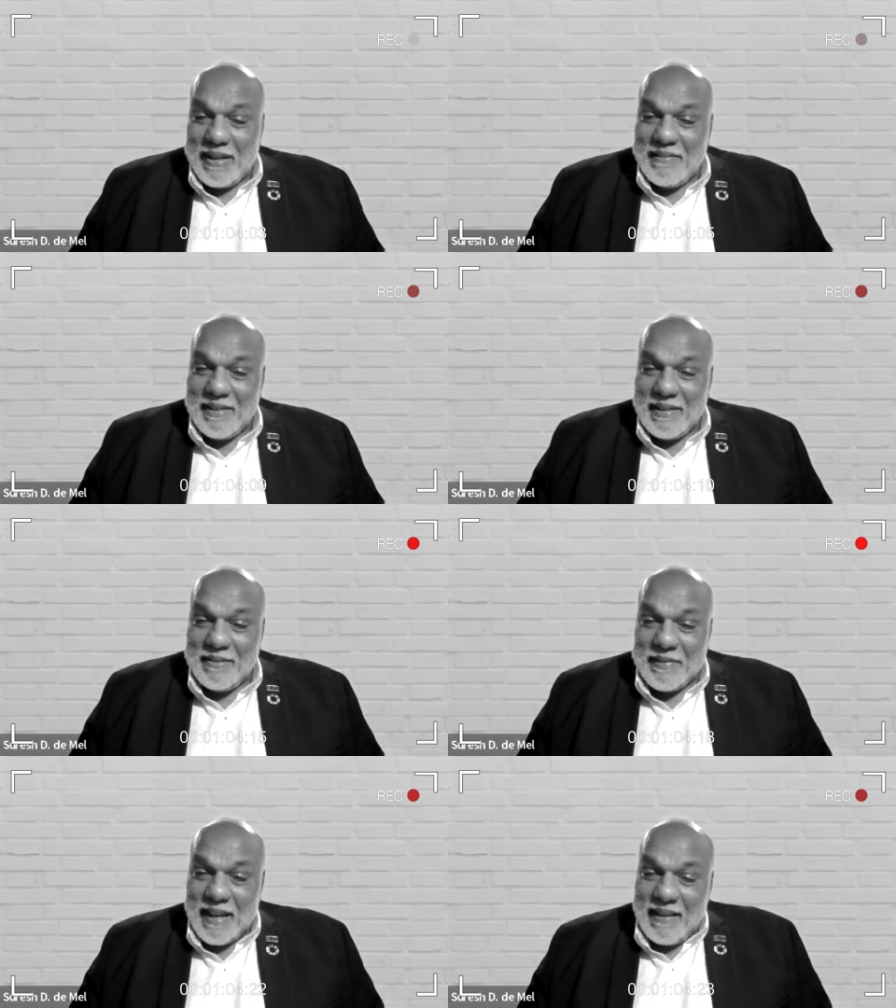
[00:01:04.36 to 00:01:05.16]
or even
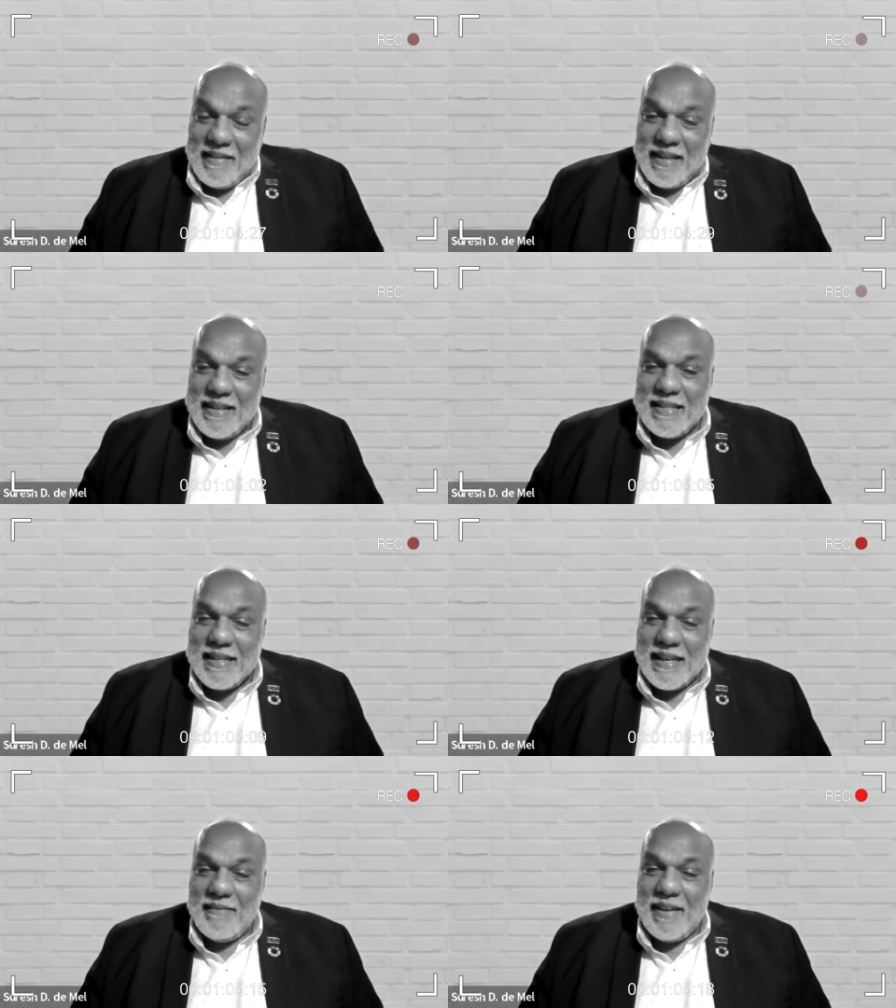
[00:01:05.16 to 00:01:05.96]
5
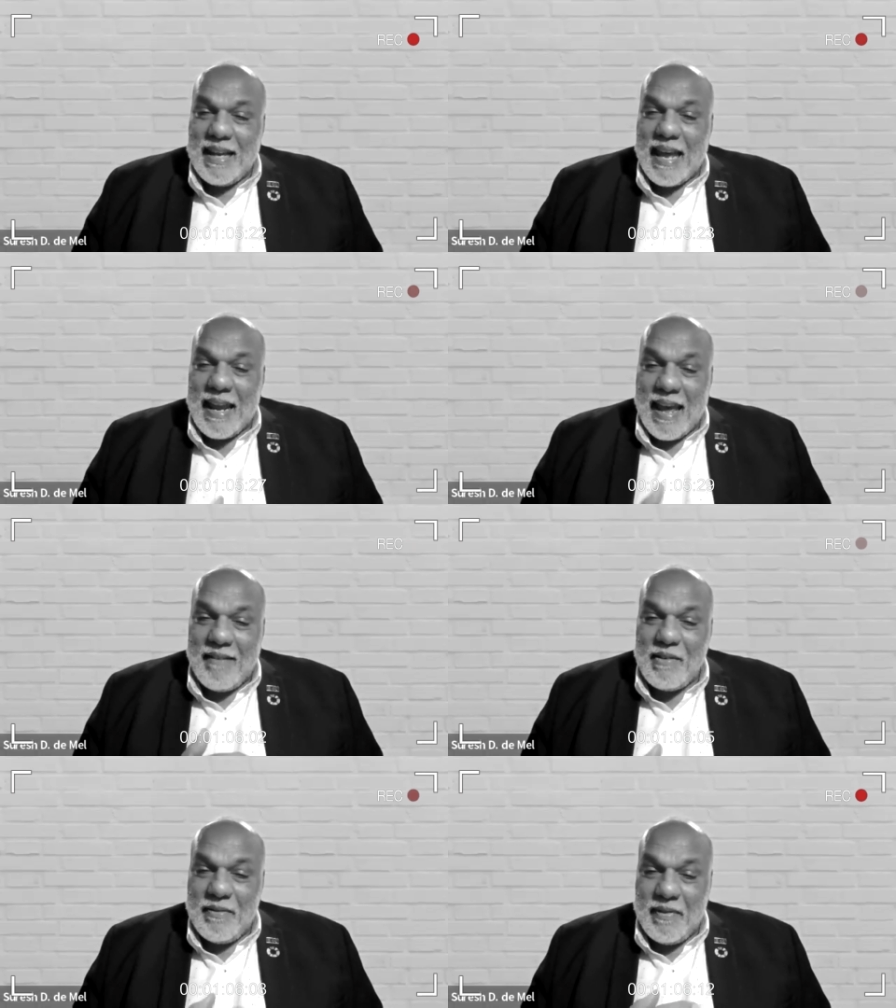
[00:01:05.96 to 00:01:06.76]
years, and we can
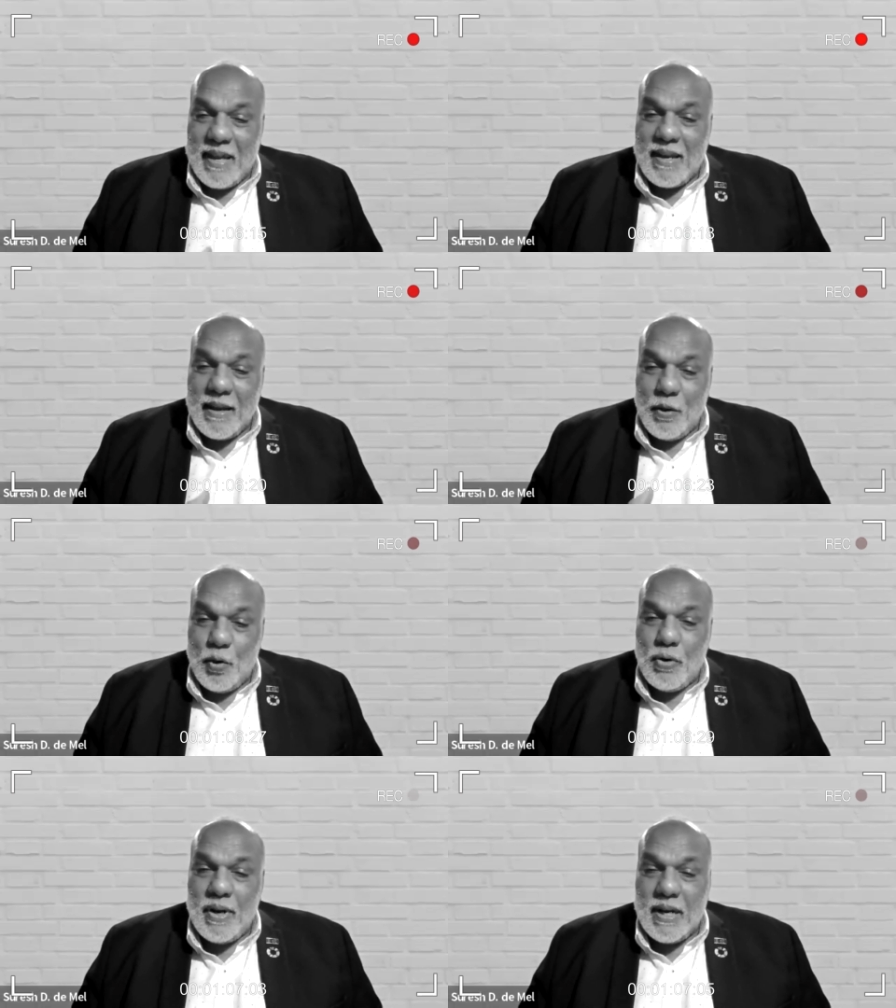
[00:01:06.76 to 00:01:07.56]
have a very
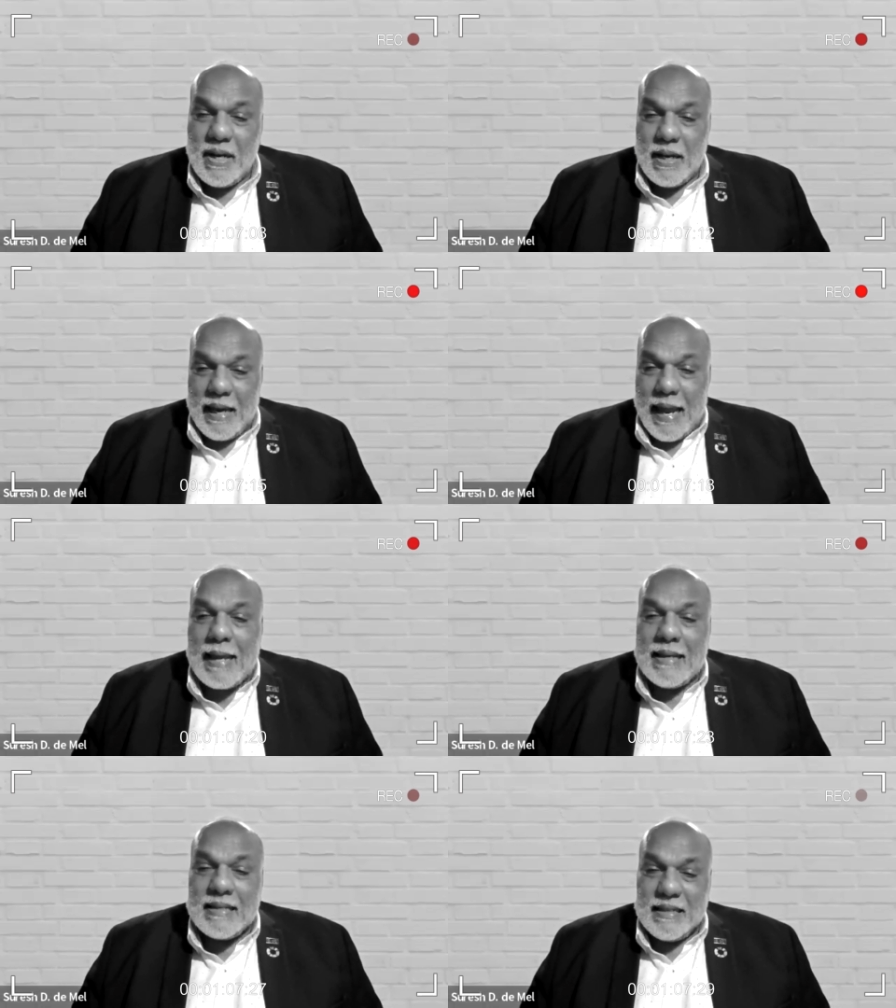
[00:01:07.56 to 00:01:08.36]
good
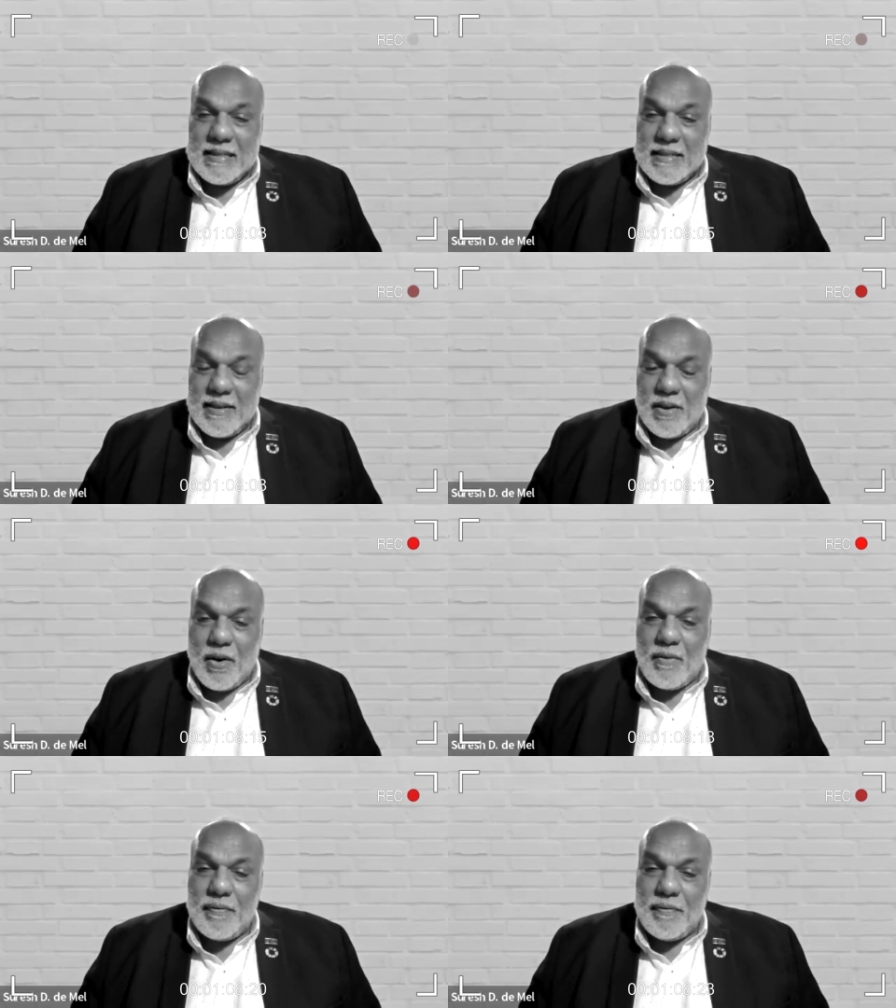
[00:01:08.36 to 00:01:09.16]
analysis
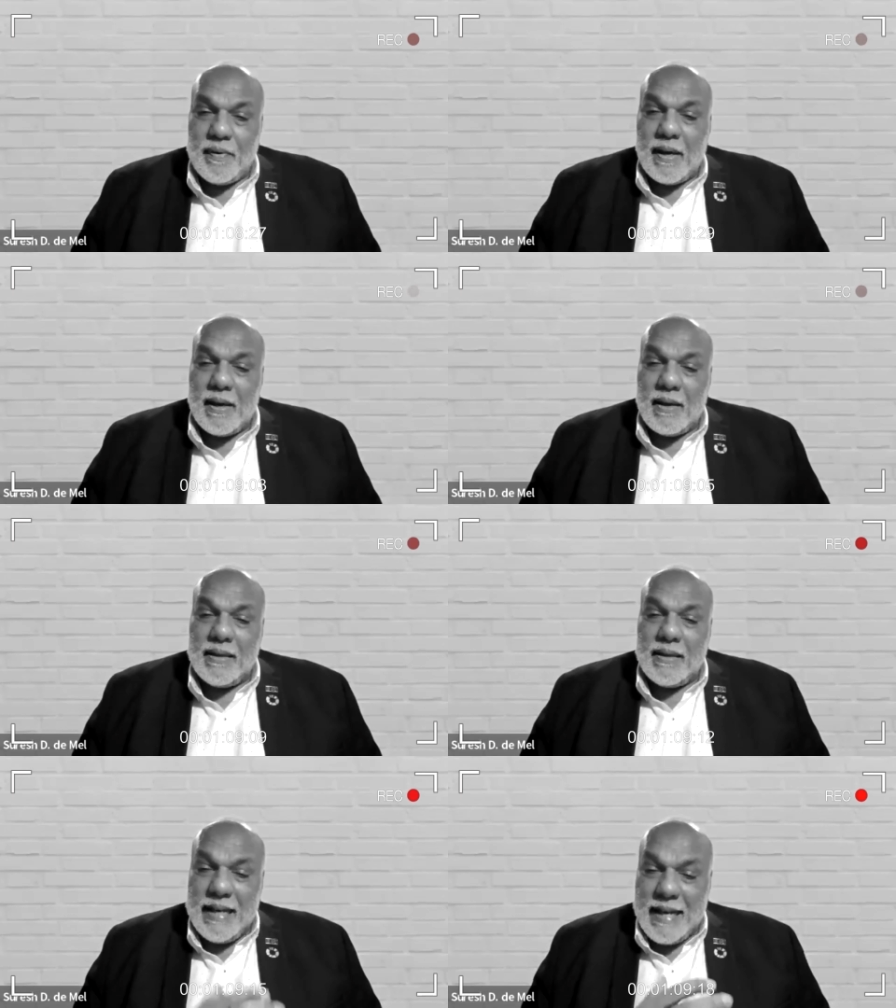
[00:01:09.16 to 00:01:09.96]
of
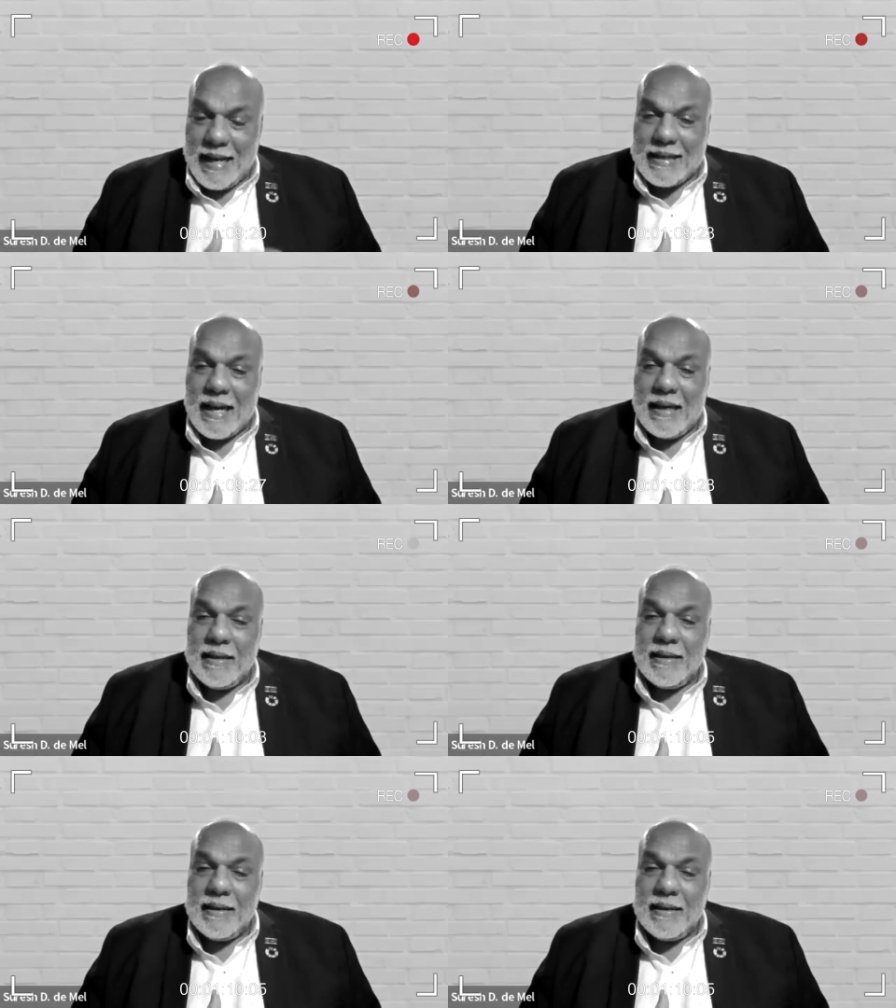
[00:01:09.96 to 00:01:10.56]
the data.